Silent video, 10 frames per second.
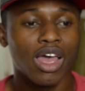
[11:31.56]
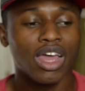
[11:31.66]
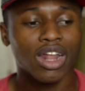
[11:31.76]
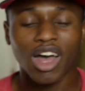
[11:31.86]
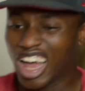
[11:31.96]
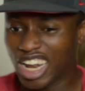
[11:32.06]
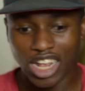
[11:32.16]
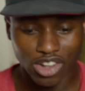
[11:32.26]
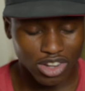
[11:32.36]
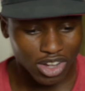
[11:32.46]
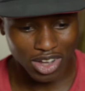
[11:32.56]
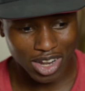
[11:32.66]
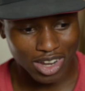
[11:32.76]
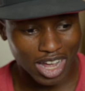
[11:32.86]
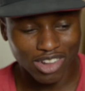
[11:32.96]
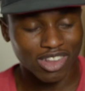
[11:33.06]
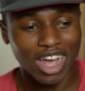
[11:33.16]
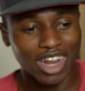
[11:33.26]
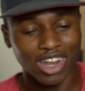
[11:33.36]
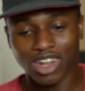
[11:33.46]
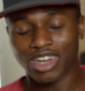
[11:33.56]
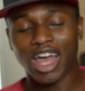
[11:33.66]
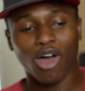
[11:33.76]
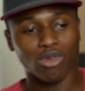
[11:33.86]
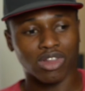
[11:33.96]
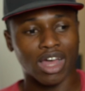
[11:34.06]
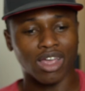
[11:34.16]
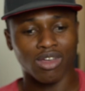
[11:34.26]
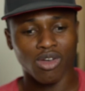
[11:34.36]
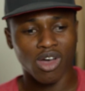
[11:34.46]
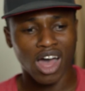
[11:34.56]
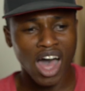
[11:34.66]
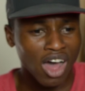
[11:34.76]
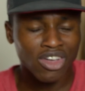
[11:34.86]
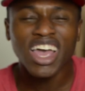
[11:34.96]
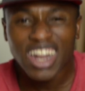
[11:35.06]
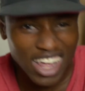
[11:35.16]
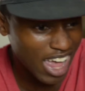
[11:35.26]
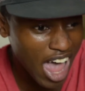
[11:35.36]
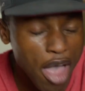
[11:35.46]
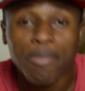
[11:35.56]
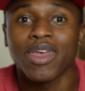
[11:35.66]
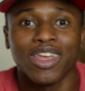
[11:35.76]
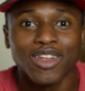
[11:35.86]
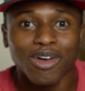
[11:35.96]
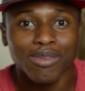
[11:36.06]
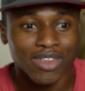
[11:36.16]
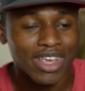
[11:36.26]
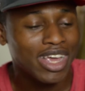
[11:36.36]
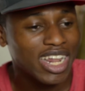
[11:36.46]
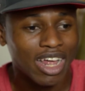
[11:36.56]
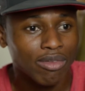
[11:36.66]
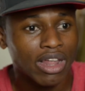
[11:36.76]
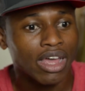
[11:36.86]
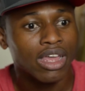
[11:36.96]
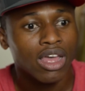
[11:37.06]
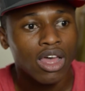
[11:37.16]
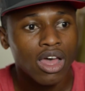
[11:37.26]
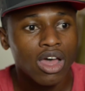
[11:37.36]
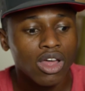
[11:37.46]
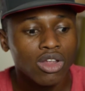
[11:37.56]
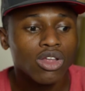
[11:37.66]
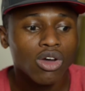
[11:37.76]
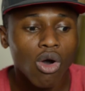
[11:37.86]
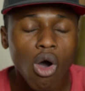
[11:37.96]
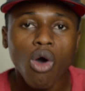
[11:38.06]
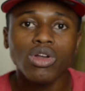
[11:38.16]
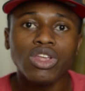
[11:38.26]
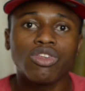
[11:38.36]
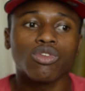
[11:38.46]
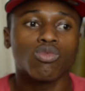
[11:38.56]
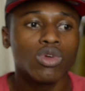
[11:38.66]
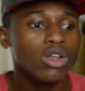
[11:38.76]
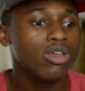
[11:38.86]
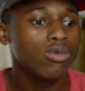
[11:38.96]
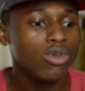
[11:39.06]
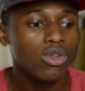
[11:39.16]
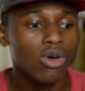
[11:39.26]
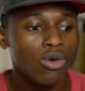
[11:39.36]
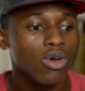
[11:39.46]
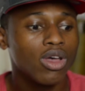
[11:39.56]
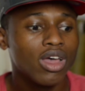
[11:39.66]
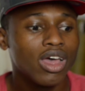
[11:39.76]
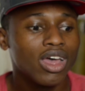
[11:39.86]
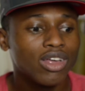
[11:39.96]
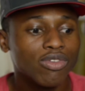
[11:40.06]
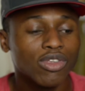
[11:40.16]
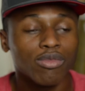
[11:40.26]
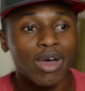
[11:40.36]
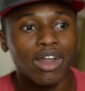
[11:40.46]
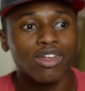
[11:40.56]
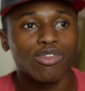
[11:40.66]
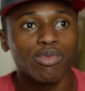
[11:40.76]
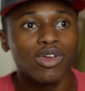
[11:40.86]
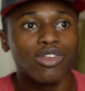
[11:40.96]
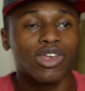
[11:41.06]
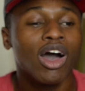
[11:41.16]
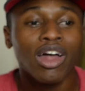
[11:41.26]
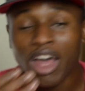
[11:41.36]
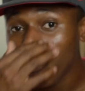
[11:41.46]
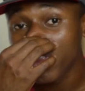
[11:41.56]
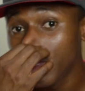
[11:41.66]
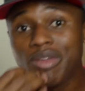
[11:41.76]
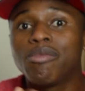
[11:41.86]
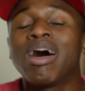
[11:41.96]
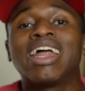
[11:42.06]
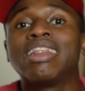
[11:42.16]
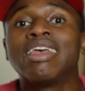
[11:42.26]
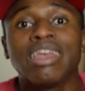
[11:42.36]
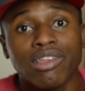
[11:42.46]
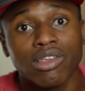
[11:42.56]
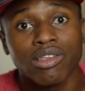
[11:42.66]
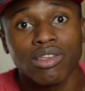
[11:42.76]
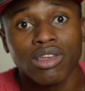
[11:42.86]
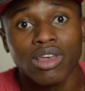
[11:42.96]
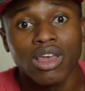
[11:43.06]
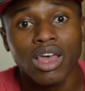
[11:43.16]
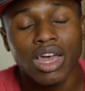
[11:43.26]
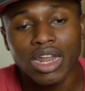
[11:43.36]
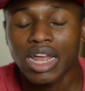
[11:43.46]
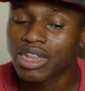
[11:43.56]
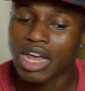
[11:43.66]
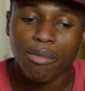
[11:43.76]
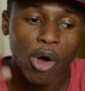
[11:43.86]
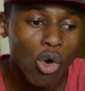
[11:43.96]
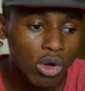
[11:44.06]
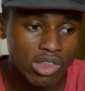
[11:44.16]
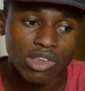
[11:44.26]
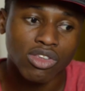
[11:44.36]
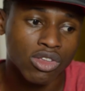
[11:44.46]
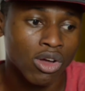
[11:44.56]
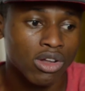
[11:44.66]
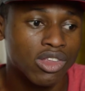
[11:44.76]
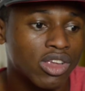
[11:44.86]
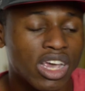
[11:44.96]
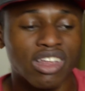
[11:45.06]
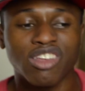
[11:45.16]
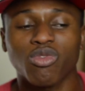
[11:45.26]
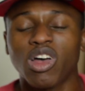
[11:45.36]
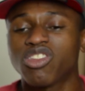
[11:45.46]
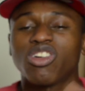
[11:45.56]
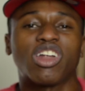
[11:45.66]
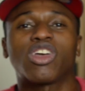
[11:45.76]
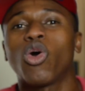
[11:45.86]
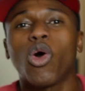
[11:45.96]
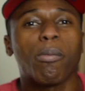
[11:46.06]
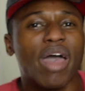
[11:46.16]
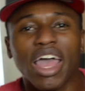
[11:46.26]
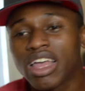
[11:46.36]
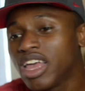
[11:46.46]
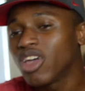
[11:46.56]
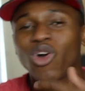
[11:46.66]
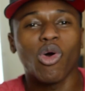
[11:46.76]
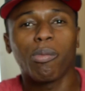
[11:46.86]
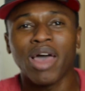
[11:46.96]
And I just kind of looked down and was like, how can that happen? You know what I'm saying? And I was like, oh, this is really, for somebody to experience God, that wasn't even my intentions. And after that, my whole attention started to change. That's why I started going back to